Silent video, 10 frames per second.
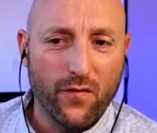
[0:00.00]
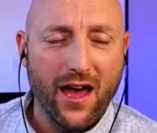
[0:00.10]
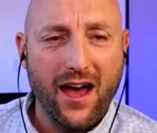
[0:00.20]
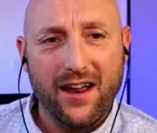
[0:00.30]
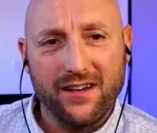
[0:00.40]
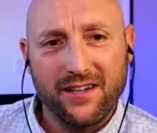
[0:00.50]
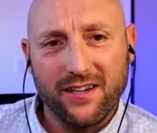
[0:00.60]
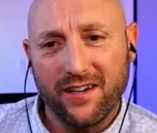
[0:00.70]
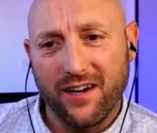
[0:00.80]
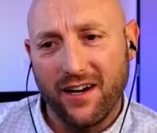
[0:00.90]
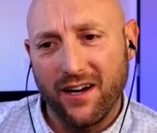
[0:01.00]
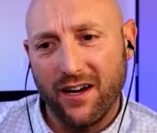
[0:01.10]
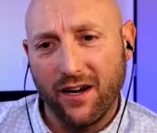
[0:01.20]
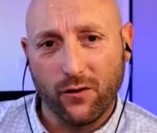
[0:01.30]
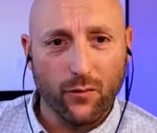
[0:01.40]
that
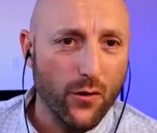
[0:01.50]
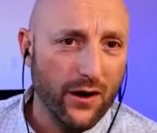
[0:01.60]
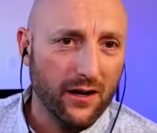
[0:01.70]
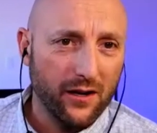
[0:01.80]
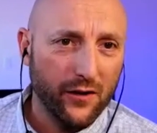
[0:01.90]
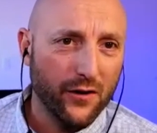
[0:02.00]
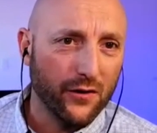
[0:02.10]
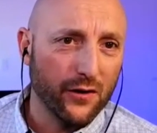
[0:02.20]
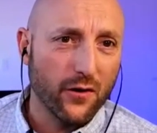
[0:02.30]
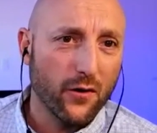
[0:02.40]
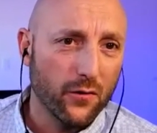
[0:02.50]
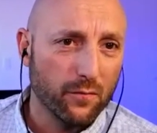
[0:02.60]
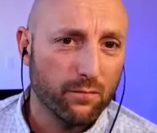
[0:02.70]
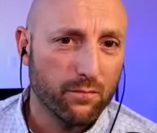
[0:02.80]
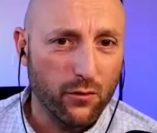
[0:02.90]
in growing, your own
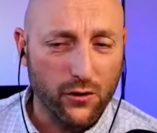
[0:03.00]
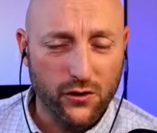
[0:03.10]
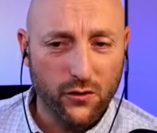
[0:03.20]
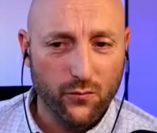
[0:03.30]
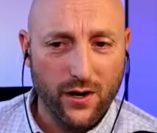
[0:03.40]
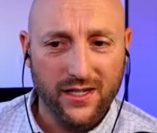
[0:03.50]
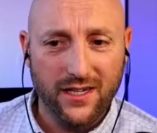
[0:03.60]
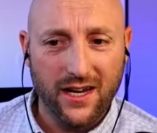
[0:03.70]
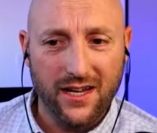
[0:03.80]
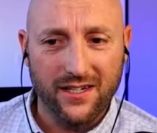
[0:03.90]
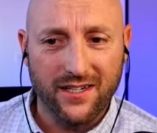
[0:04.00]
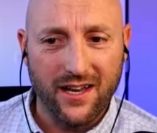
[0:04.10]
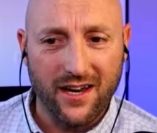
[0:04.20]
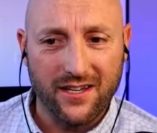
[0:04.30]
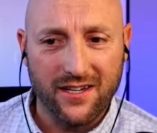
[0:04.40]
personal residence
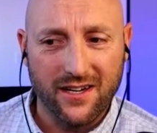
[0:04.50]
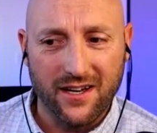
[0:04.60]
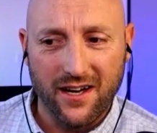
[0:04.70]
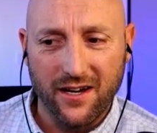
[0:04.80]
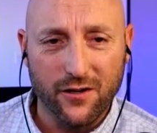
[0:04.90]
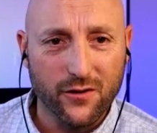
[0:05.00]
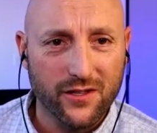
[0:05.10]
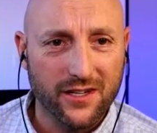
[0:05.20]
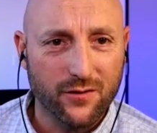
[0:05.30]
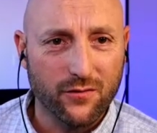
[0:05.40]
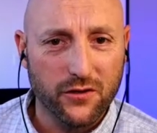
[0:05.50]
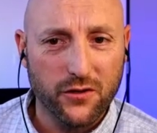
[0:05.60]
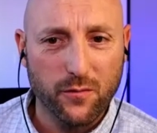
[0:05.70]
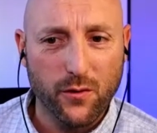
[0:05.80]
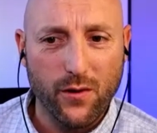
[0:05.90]
that you're doing this
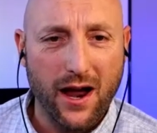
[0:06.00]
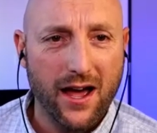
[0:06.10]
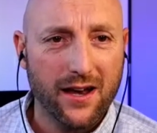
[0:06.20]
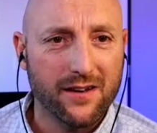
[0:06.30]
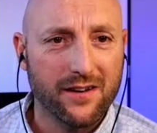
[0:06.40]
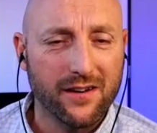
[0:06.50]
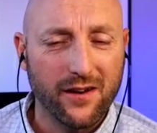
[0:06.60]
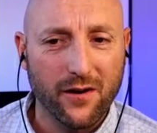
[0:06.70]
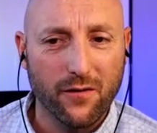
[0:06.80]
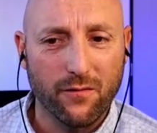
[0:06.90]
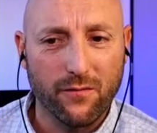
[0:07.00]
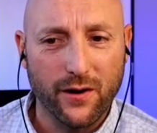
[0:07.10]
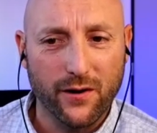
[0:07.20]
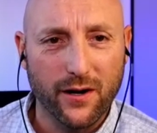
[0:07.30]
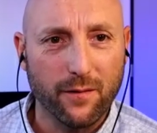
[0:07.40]
super rad,
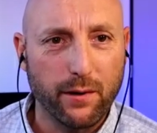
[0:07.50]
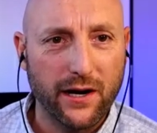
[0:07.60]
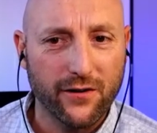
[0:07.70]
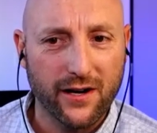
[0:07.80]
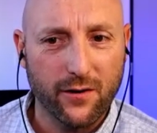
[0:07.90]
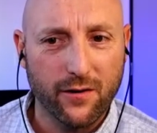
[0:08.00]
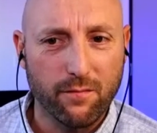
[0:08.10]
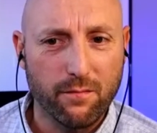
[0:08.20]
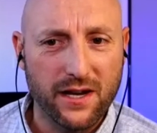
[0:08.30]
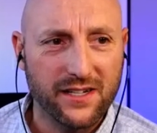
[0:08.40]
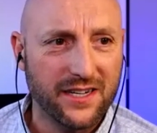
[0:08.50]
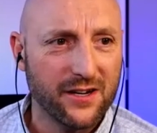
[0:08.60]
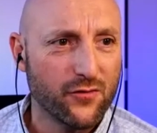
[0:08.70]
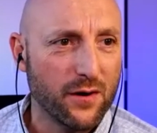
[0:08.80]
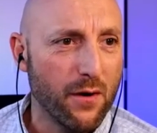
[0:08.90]
very period
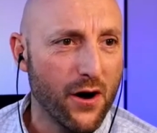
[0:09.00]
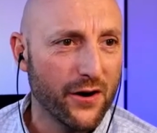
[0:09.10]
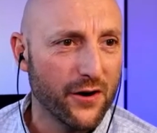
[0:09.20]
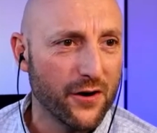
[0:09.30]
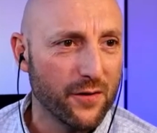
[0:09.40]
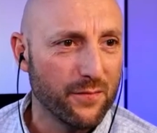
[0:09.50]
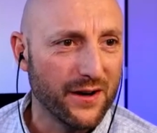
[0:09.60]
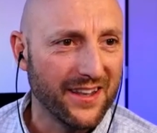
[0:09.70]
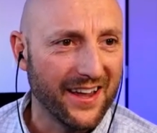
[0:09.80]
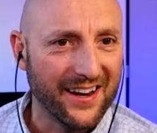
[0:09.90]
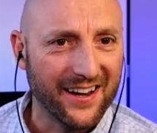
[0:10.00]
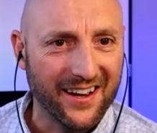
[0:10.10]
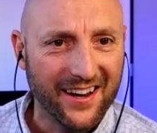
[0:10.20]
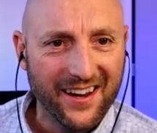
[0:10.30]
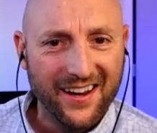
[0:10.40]
mid-century modern, but like a
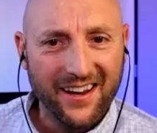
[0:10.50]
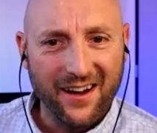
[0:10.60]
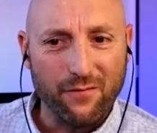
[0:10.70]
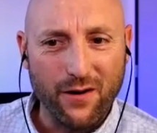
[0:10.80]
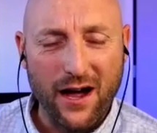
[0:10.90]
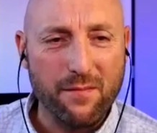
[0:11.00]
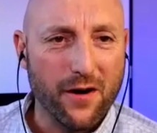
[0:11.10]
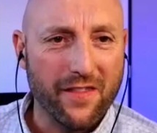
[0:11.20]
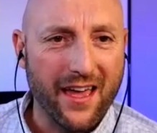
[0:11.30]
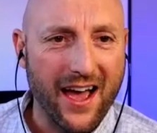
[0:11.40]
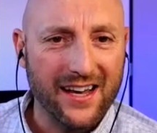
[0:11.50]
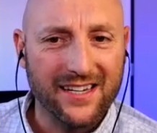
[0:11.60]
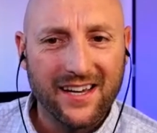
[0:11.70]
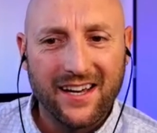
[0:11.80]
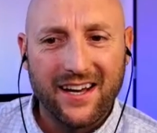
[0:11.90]
vibe on that.
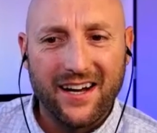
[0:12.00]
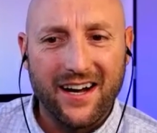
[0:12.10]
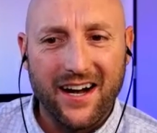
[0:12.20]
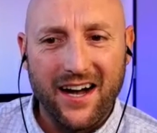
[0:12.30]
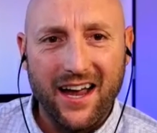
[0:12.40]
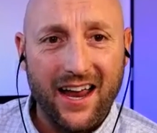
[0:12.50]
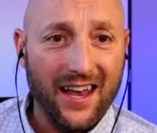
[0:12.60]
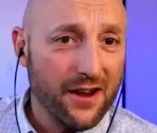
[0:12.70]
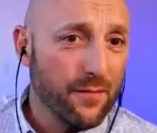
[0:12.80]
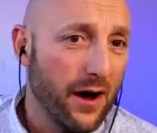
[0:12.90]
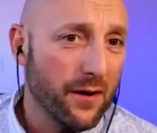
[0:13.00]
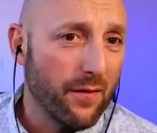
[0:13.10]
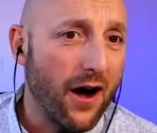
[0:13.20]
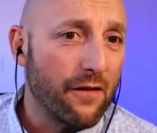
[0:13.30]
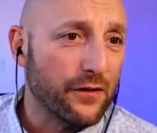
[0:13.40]
And now you bought an
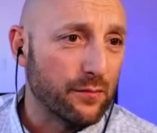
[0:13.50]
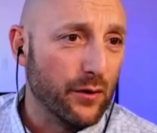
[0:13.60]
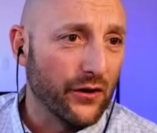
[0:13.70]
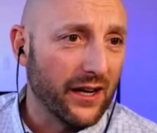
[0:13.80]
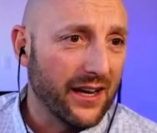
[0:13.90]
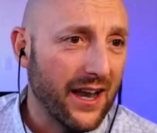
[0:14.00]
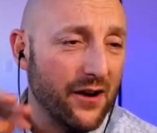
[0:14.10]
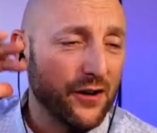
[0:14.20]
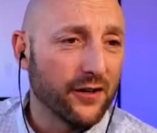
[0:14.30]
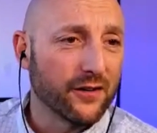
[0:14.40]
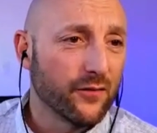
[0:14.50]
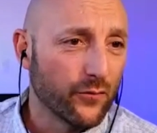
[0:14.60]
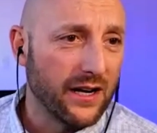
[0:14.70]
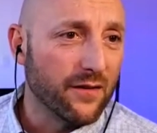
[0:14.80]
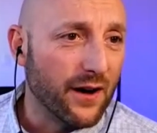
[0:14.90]
office building and now you're
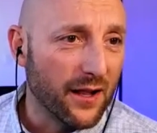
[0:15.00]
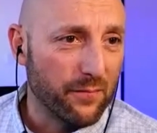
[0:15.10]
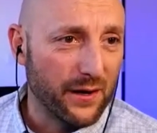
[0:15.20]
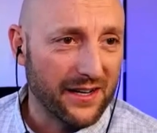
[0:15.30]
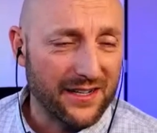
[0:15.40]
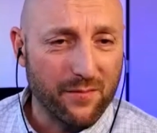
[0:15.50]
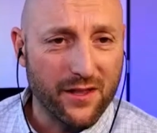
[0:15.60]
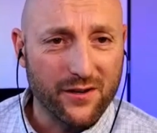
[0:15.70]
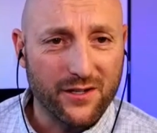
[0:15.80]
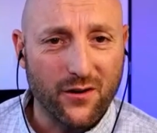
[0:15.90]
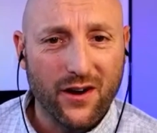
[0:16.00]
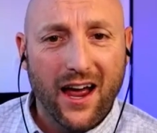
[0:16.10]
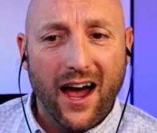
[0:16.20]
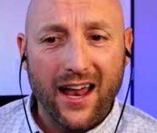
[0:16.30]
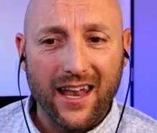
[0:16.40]
redeveloping some of those. So
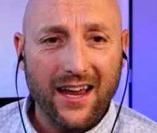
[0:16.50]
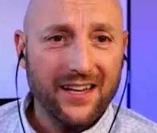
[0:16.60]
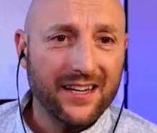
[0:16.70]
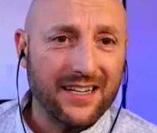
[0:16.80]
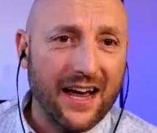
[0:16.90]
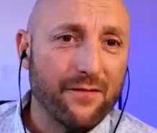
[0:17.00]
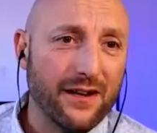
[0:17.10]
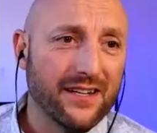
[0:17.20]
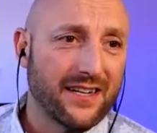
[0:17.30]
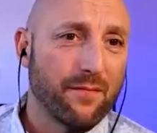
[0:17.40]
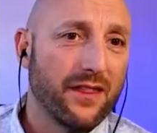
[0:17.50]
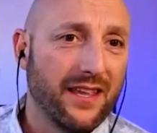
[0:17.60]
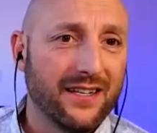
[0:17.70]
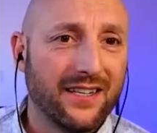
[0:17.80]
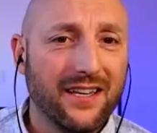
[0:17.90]
I'd like you to dive into some of
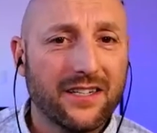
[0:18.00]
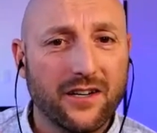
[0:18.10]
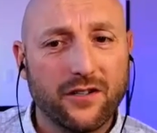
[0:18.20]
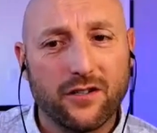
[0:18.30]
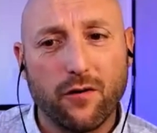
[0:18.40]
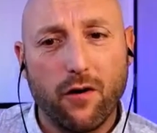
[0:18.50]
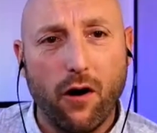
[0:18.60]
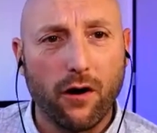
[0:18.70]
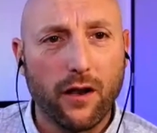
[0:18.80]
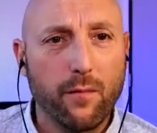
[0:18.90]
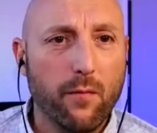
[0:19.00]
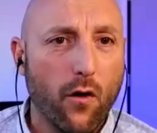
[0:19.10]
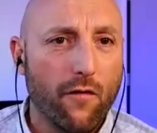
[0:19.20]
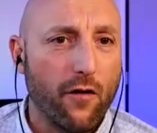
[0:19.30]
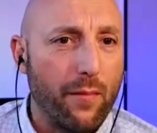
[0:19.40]
these. These guys are a little bit more
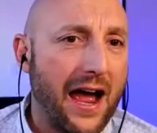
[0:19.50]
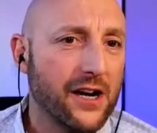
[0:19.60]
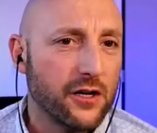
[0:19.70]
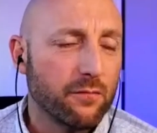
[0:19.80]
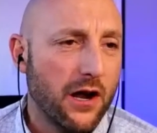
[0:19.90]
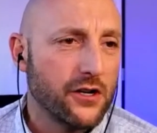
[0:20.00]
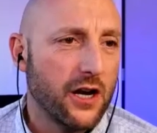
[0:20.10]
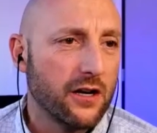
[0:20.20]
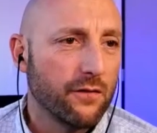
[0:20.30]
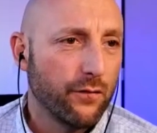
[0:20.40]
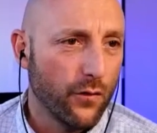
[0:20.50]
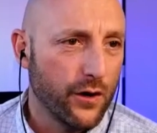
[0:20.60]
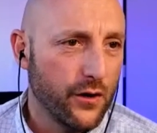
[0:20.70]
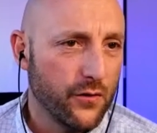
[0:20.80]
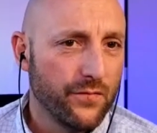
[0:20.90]
of a passion project for
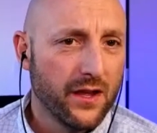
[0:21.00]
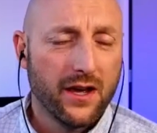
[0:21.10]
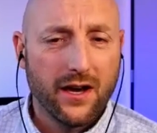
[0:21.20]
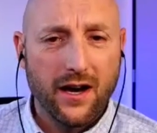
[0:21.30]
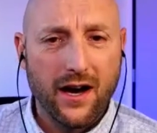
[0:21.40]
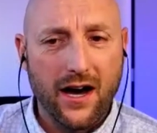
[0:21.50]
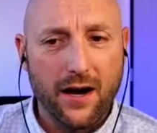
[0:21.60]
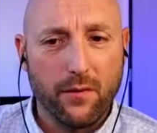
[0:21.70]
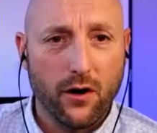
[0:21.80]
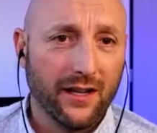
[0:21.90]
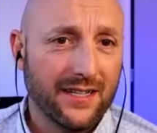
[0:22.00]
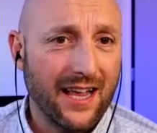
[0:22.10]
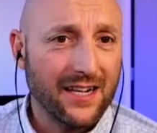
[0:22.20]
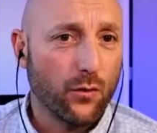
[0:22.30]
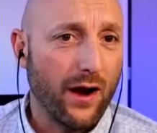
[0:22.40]
you. Or at least
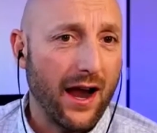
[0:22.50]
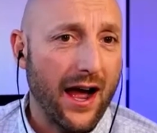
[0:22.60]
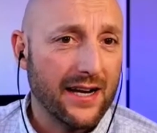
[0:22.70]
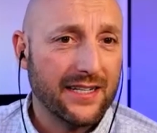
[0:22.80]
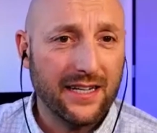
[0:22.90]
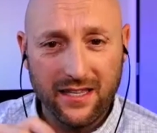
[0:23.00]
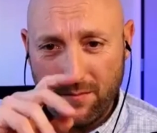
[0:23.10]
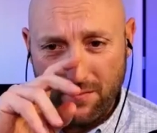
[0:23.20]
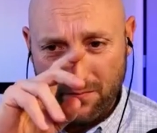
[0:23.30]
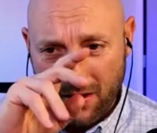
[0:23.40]
that's the way I see them.